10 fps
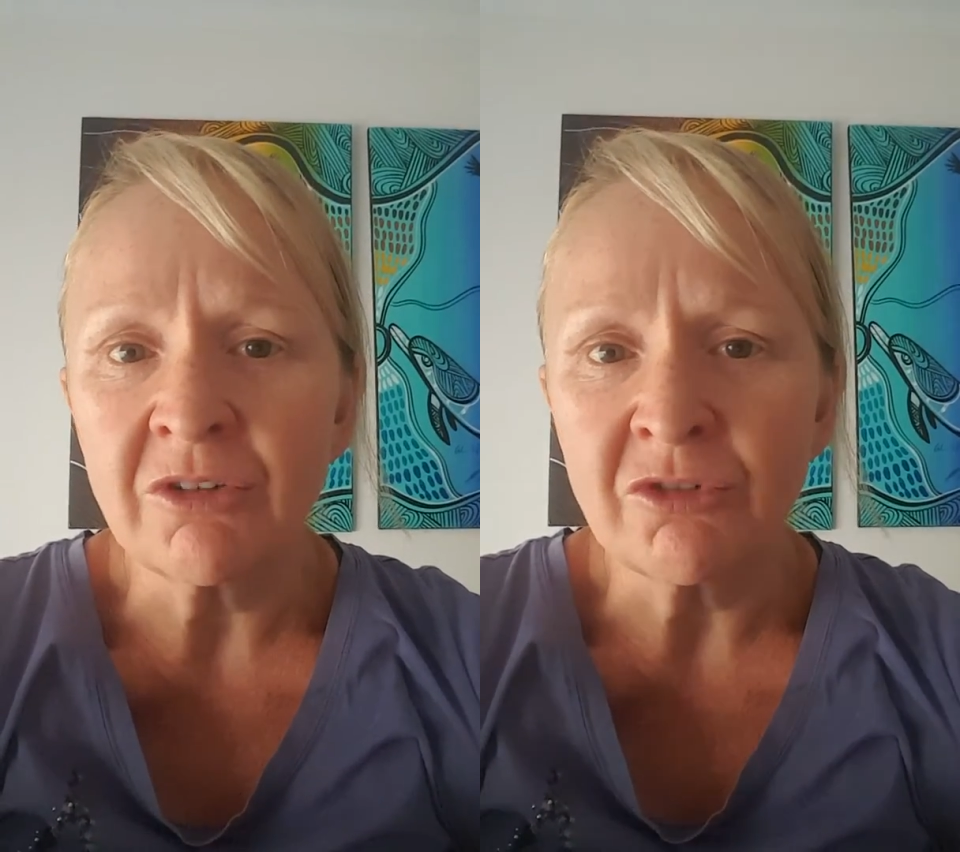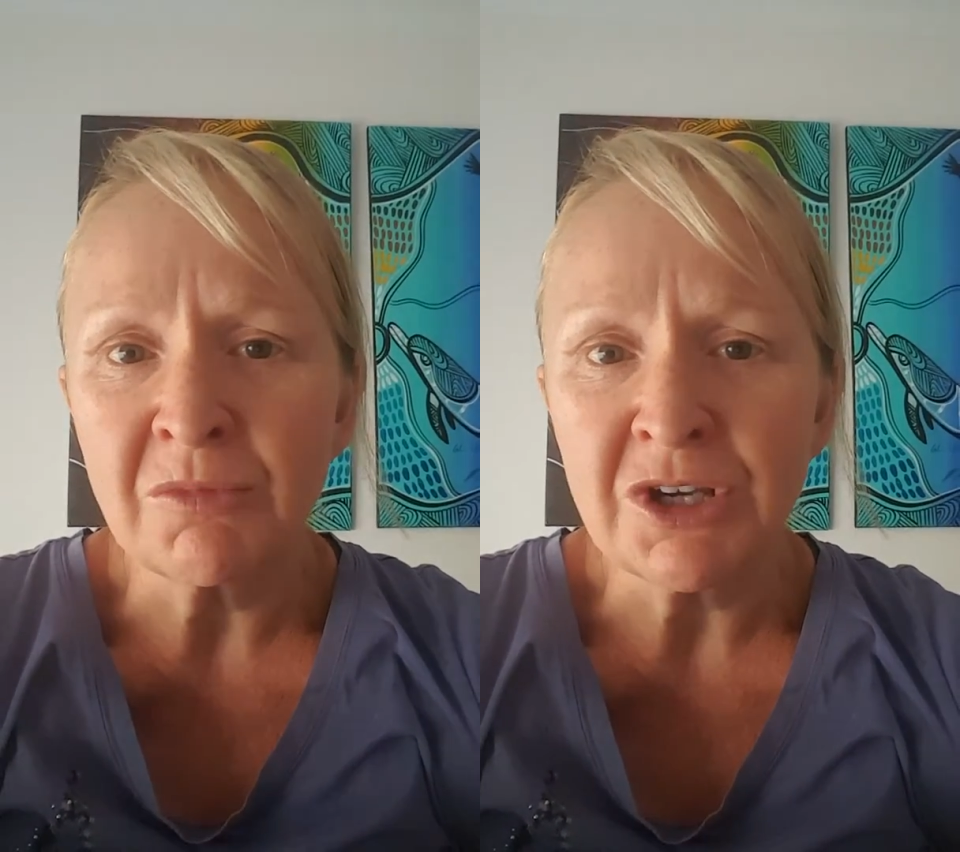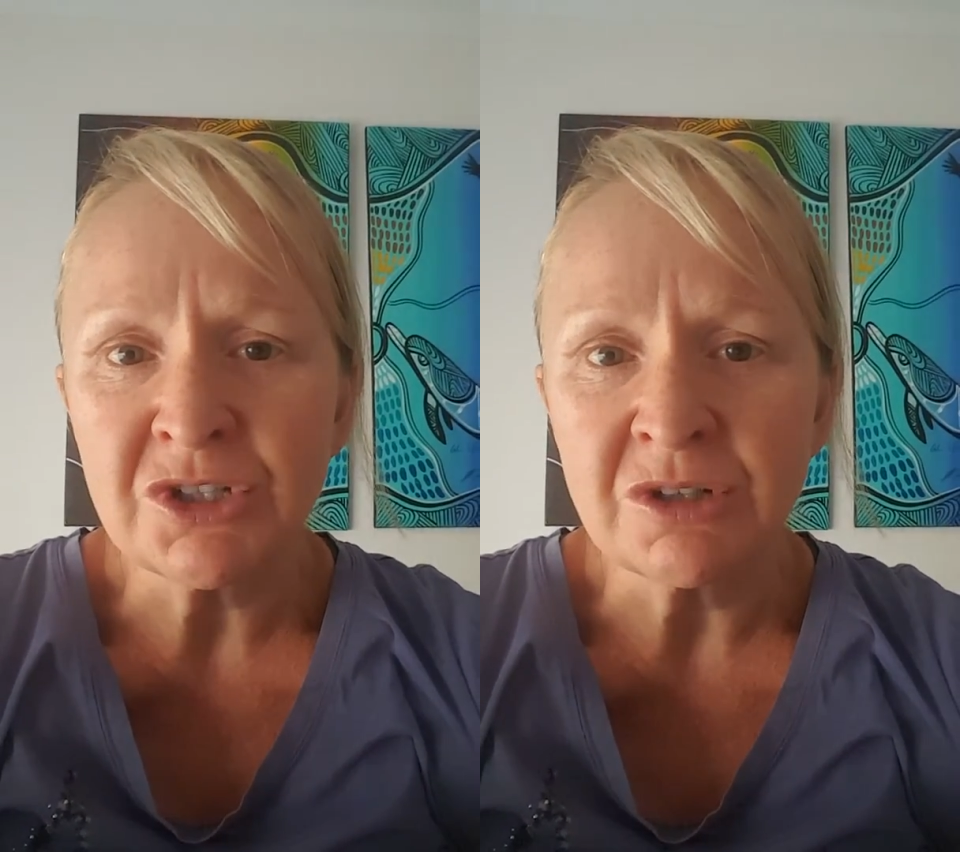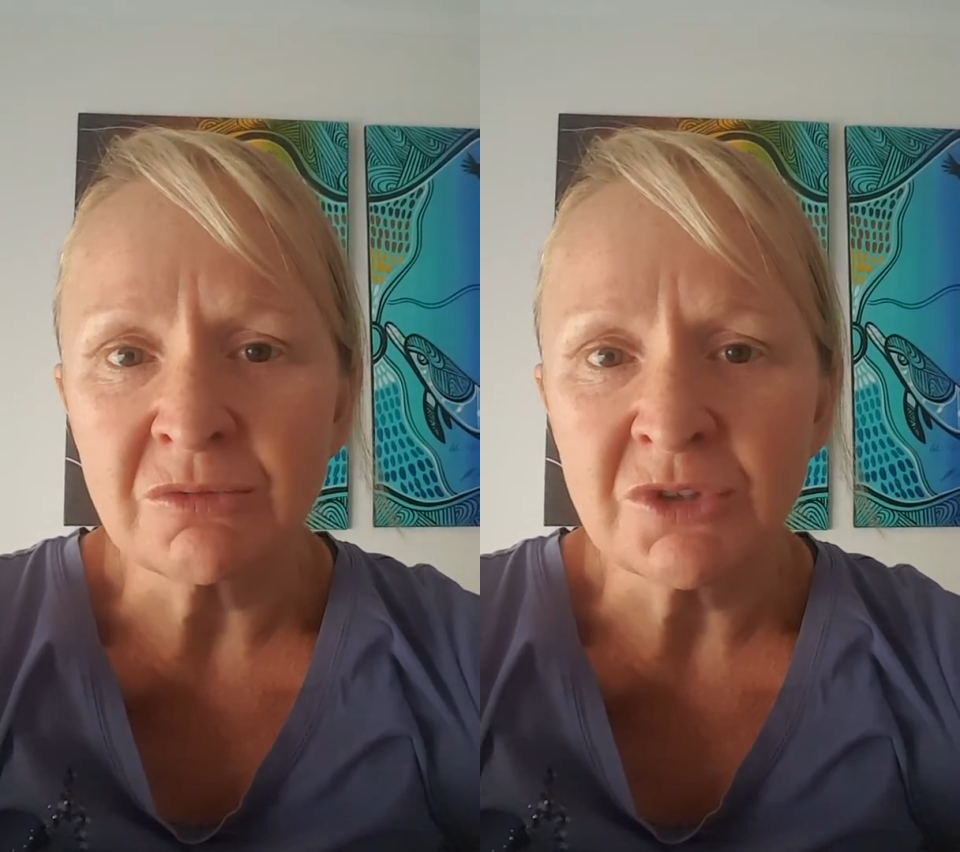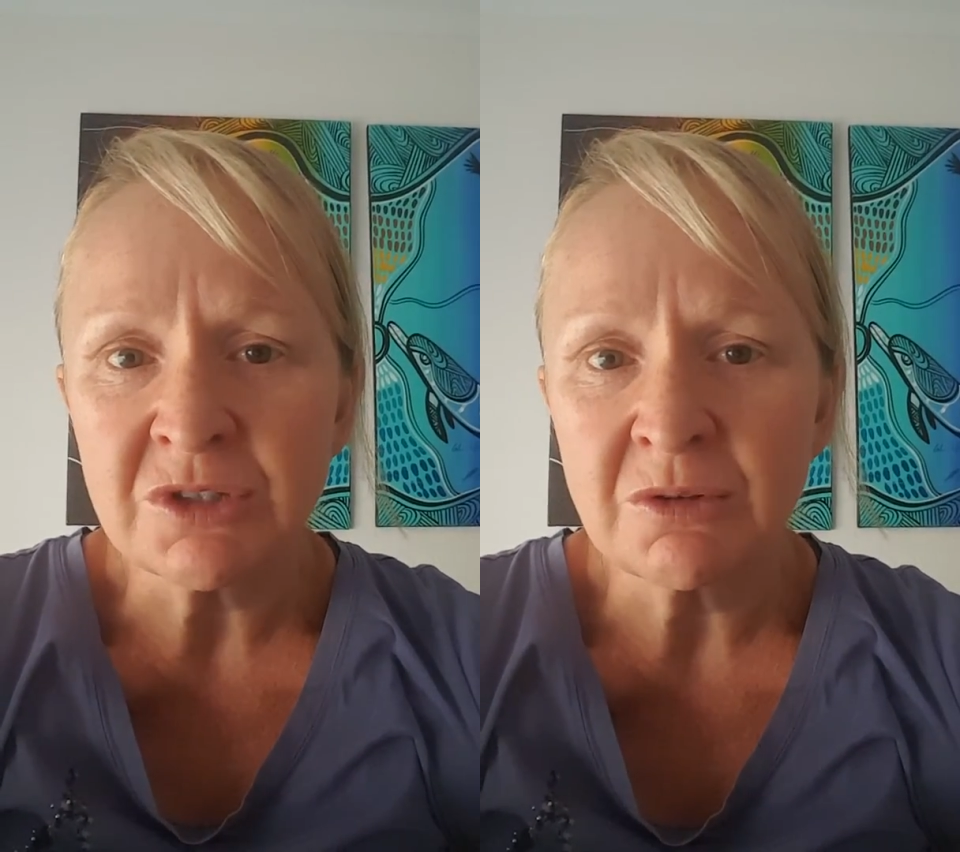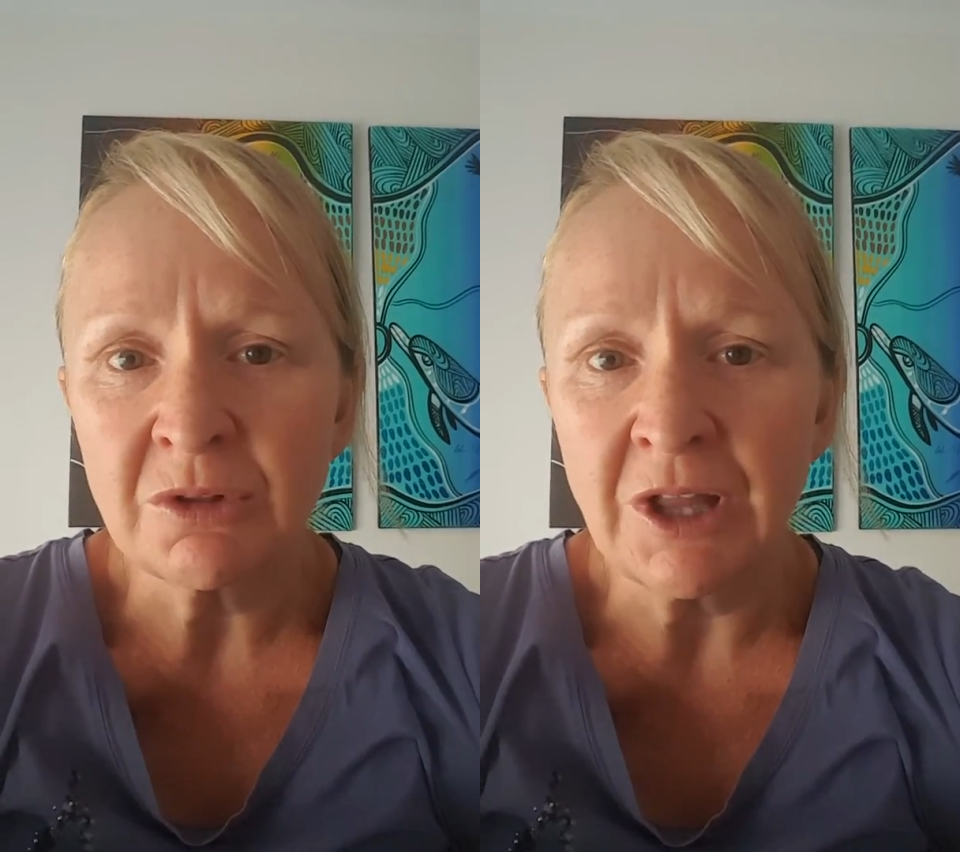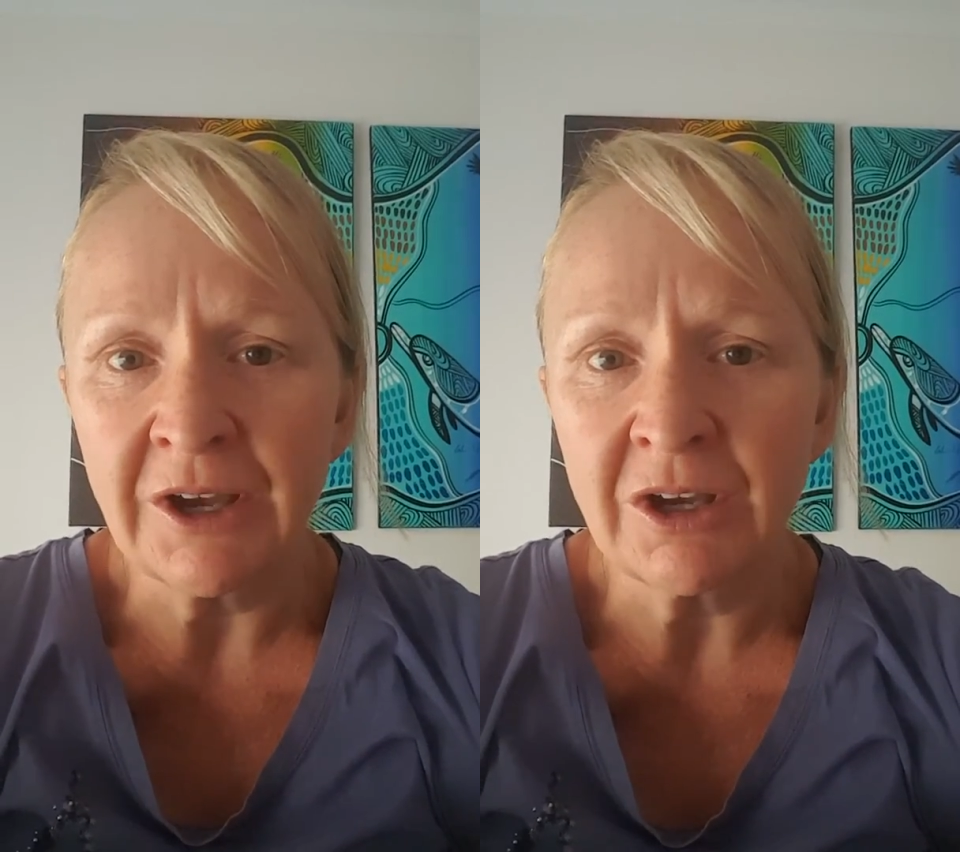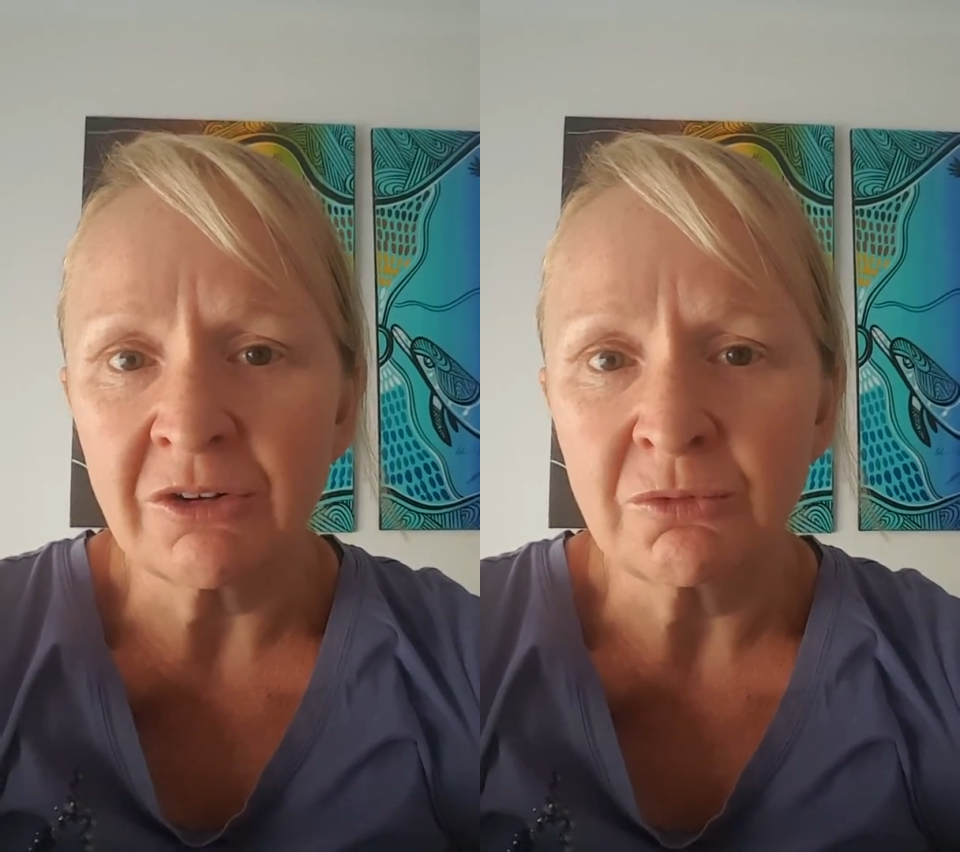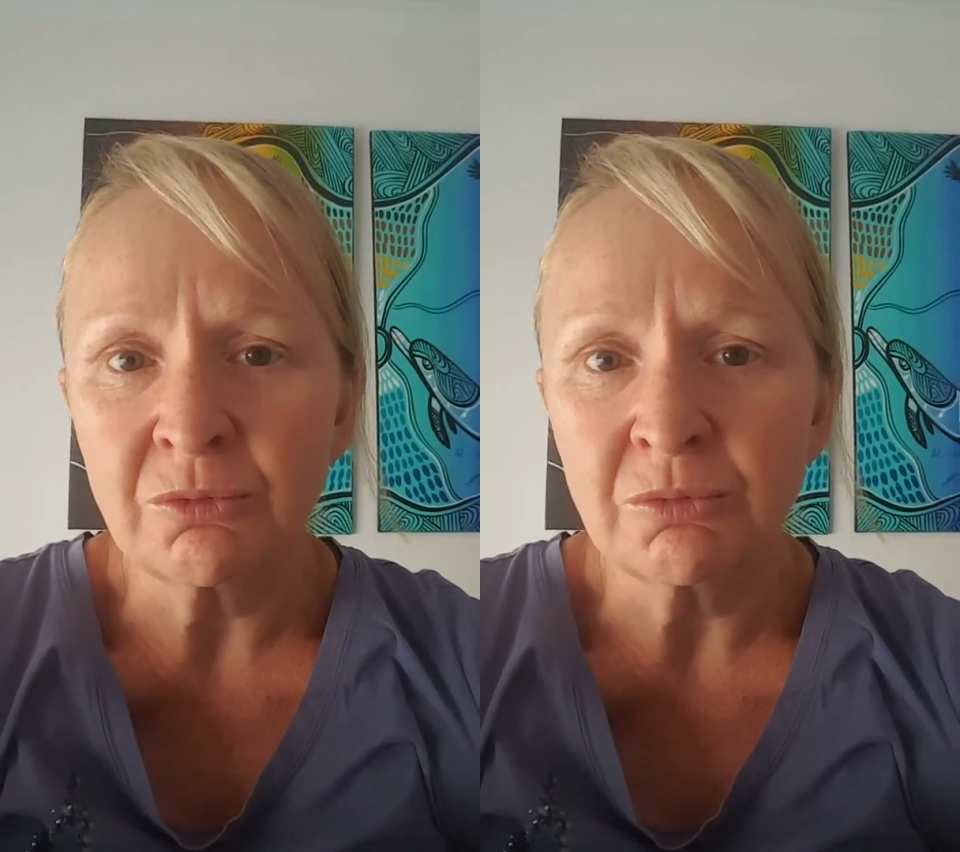information was like I